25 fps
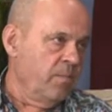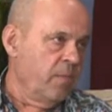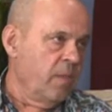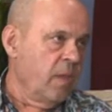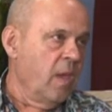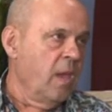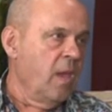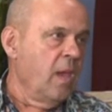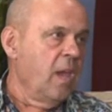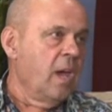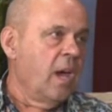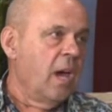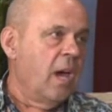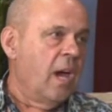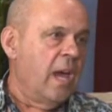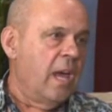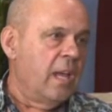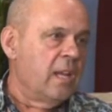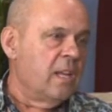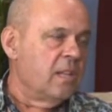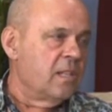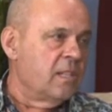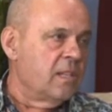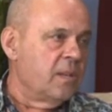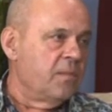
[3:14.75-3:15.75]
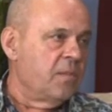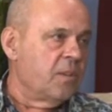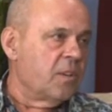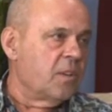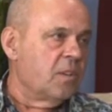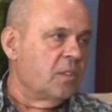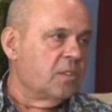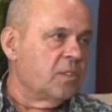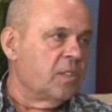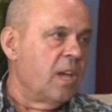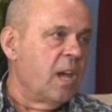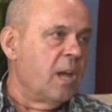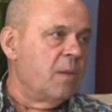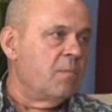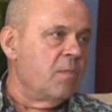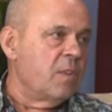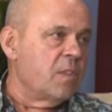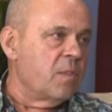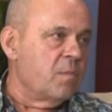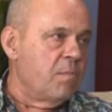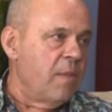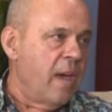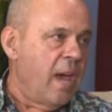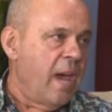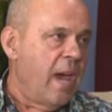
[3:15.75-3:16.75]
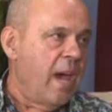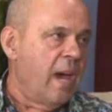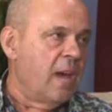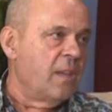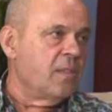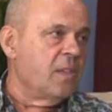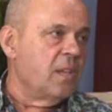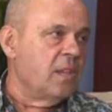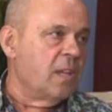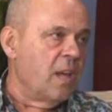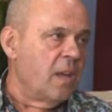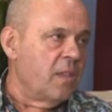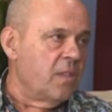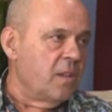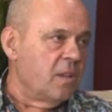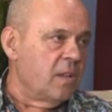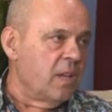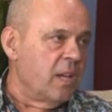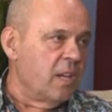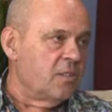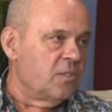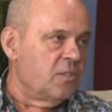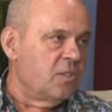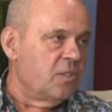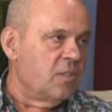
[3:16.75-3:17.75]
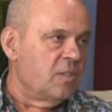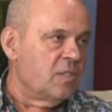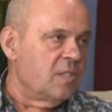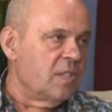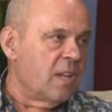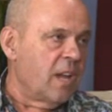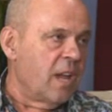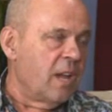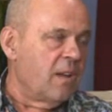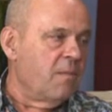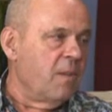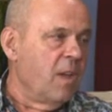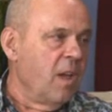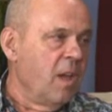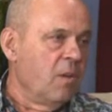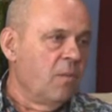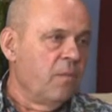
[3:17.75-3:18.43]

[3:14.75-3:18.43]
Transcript: Mm. I had a difficult time with math and other issues, and I